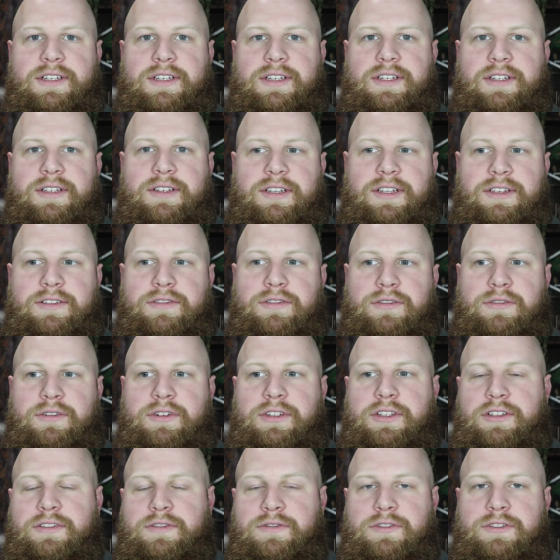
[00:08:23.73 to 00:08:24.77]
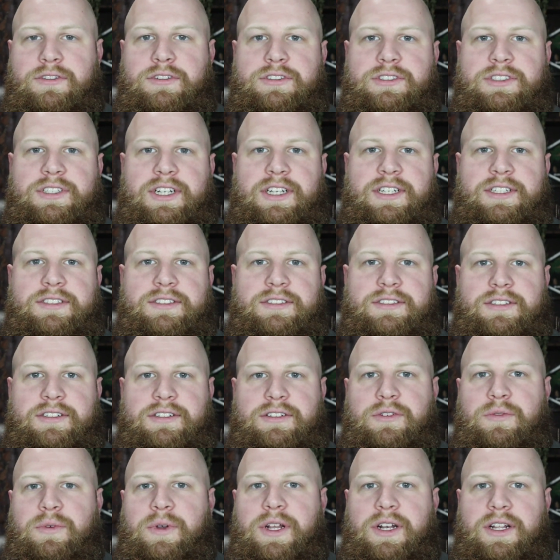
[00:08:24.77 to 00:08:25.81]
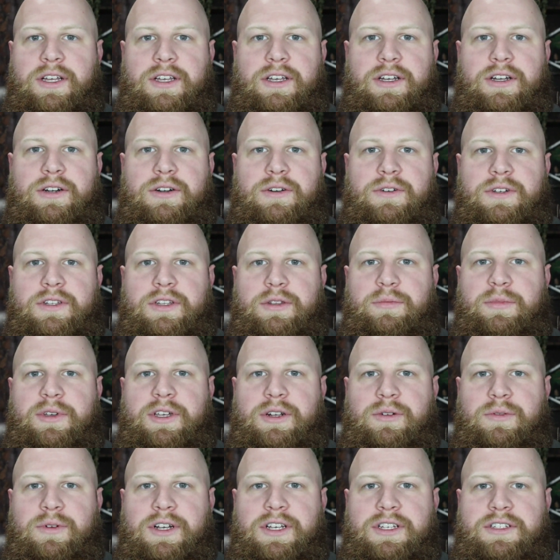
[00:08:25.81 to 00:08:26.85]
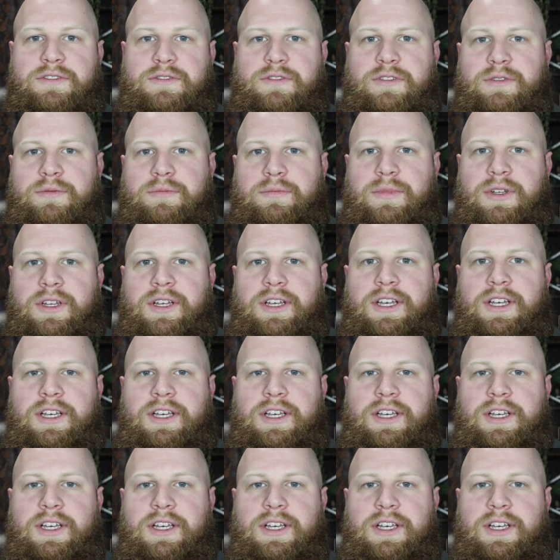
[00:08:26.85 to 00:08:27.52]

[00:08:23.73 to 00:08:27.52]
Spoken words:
and even really full sizes are the way to go in the Midwest from